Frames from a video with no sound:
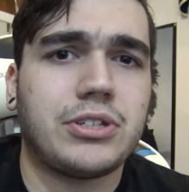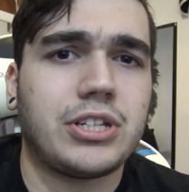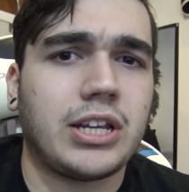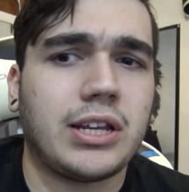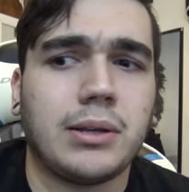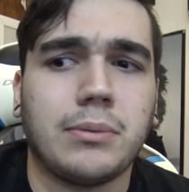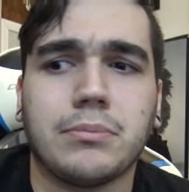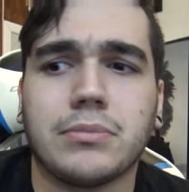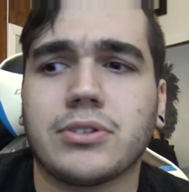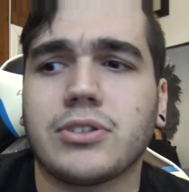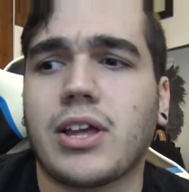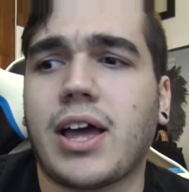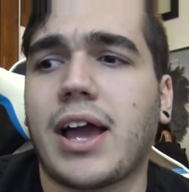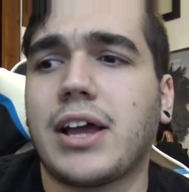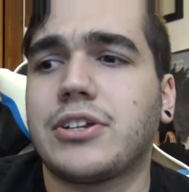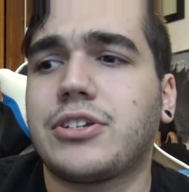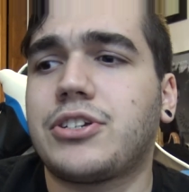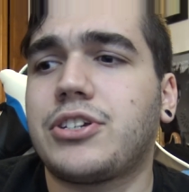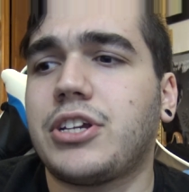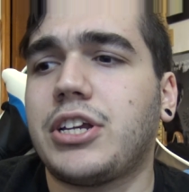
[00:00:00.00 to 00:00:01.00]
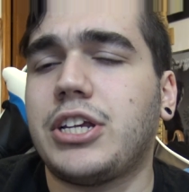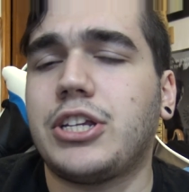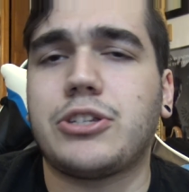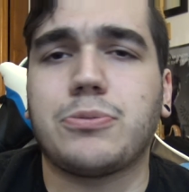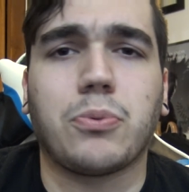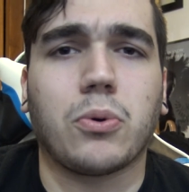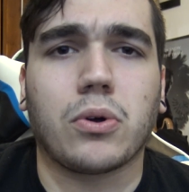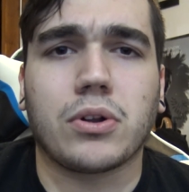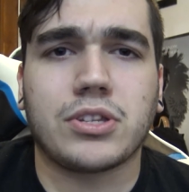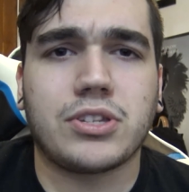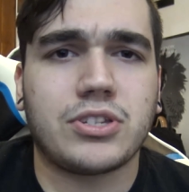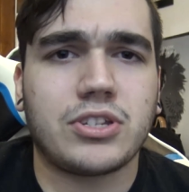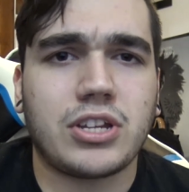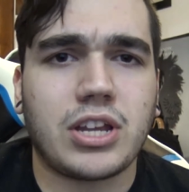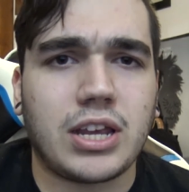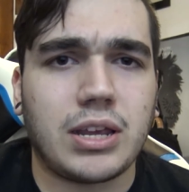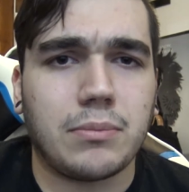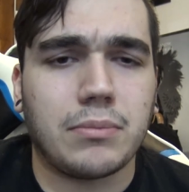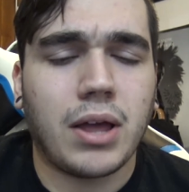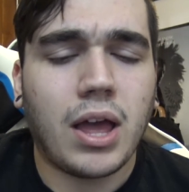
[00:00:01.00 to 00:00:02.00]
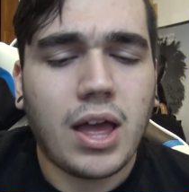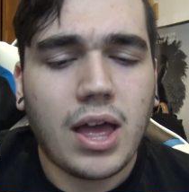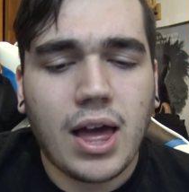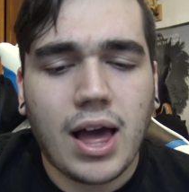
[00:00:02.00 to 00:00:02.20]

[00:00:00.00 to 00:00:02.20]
team slash esports team.